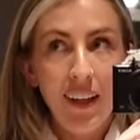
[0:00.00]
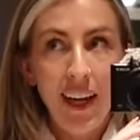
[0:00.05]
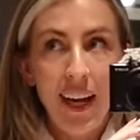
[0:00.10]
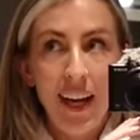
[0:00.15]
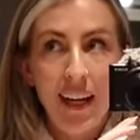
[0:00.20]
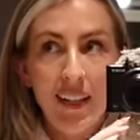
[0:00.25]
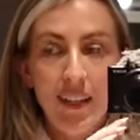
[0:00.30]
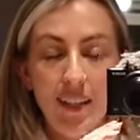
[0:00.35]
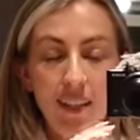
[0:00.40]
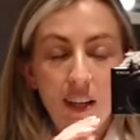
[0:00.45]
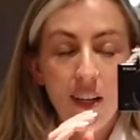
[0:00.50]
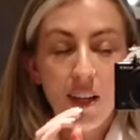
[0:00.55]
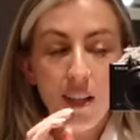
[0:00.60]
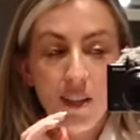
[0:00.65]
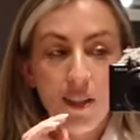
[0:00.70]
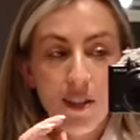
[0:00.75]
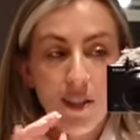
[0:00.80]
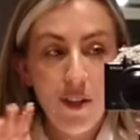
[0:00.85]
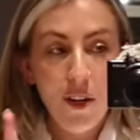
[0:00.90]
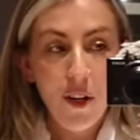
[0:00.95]
it's like
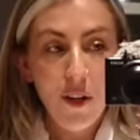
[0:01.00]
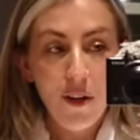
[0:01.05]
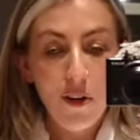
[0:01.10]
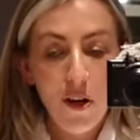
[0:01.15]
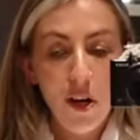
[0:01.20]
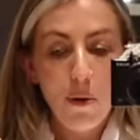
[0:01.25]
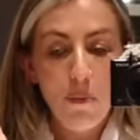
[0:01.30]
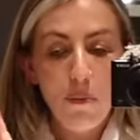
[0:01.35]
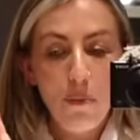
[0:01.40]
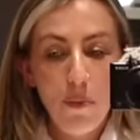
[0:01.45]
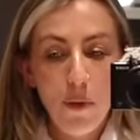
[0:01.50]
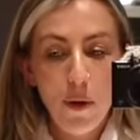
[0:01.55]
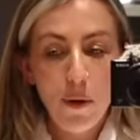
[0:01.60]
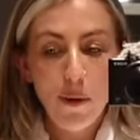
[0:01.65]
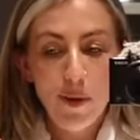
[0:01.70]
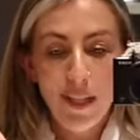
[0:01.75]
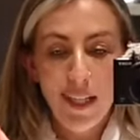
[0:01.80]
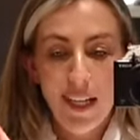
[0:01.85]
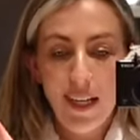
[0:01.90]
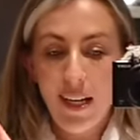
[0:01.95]
so like
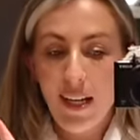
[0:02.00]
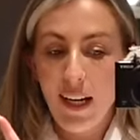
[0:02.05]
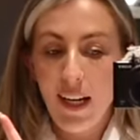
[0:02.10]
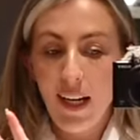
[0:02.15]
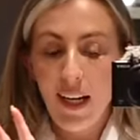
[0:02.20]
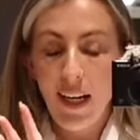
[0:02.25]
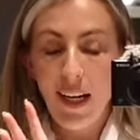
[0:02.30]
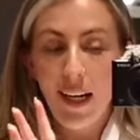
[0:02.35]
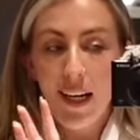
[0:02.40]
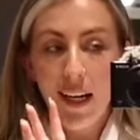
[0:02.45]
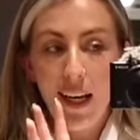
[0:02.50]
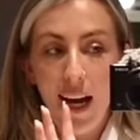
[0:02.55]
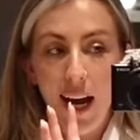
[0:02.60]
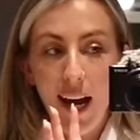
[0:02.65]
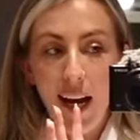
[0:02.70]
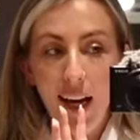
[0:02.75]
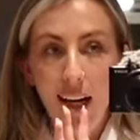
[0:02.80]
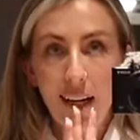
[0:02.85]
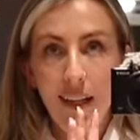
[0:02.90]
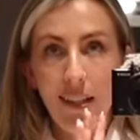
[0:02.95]
boutiquey
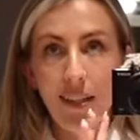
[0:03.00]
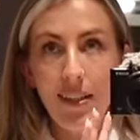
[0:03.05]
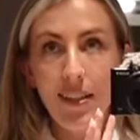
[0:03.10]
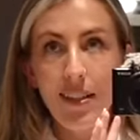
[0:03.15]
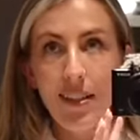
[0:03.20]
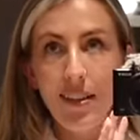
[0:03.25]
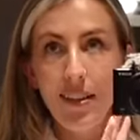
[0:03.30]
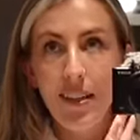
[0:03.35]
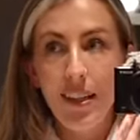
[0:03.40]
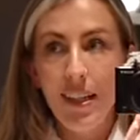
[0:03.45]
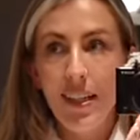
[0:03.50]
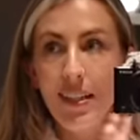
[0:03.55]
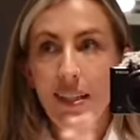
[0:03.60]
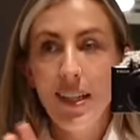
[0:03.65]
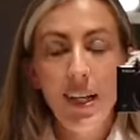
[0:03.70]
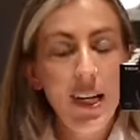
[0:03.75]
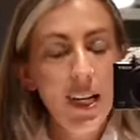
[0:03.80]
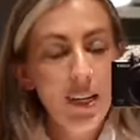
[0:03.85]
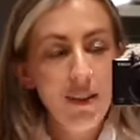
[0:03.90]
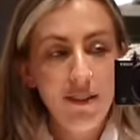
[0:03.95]
and the
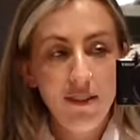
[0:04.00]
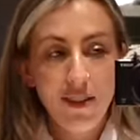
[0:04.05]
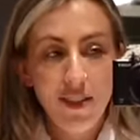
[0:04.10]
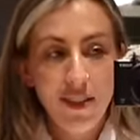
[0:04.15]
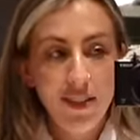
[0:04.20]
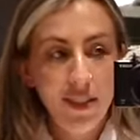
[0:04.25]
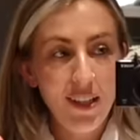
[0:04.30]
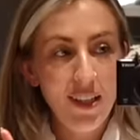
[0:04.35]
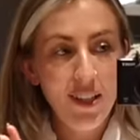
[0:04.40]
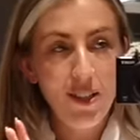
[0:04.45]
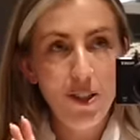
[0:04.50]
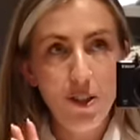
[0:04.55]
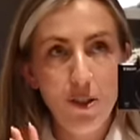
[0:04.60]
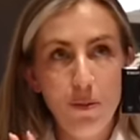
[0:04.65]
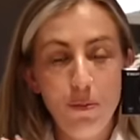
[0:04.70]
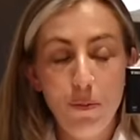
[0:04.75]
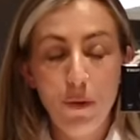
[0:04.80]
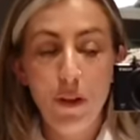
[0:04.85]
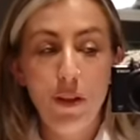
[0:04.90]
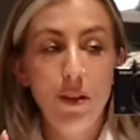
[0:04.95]
interiors is
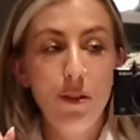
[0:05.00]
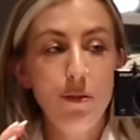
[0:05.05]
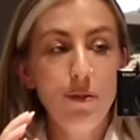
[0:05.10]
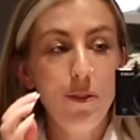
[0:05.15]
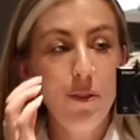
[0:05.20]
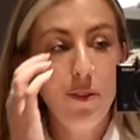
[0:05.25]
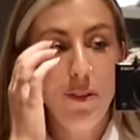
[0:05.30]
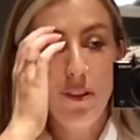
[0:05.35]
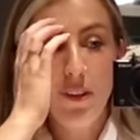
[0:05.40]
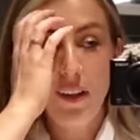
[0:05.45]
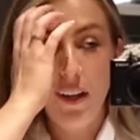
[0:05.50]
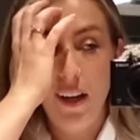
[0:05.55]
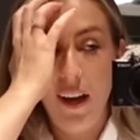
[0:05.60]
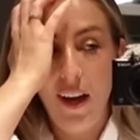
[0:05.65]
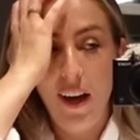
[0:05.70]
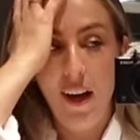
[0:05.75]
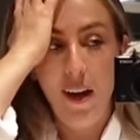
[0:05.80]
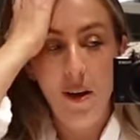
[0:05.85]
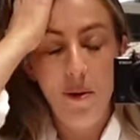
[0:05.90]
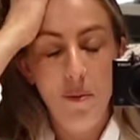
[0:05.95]
just beautiful
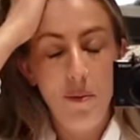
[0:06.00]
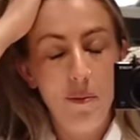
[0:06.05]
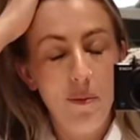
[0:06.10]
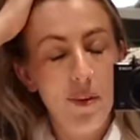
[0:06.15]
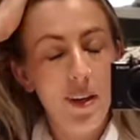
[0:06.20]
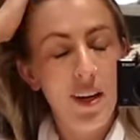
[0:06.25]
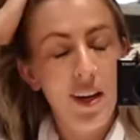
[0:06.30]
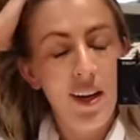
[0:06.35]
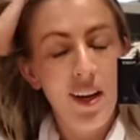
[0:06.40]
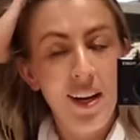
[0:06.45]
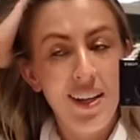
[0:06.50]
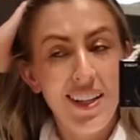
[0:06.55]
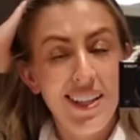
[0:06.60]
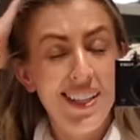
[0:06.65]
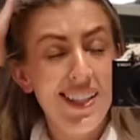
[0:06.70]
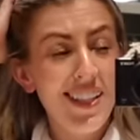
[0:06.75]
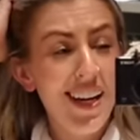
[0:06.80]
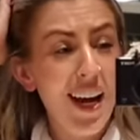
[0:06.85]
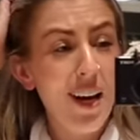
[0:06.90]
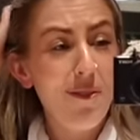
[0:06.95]
um the
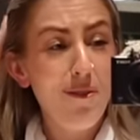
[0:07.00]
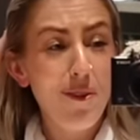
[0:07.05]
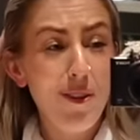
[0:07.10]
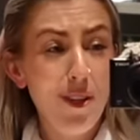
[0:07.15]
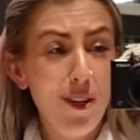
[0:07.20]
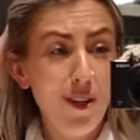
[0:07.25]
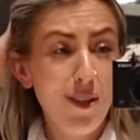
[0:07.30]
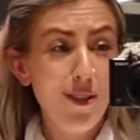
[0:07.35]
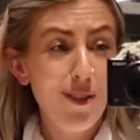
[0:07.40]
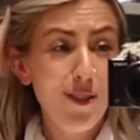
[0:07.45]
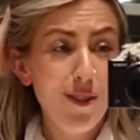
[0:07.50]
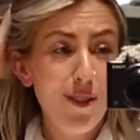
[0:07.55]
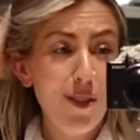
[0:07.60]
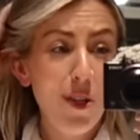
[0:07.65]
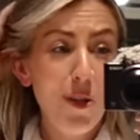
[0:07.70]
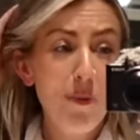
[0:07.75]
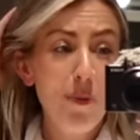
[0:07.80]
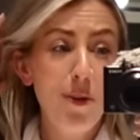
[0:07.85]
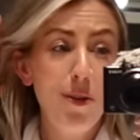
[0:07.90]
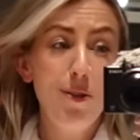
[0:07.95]
staff are like
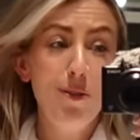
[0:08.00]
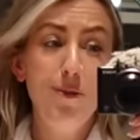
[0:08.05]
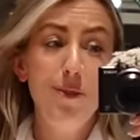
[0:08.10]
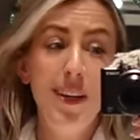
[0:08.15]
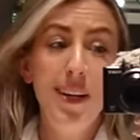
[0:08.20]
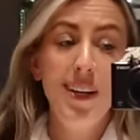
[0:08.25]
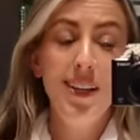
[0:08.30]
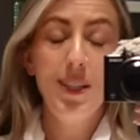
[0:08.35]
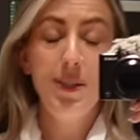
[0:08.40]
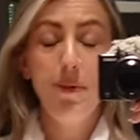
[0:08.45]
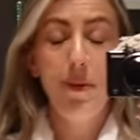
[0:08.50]
super lovely as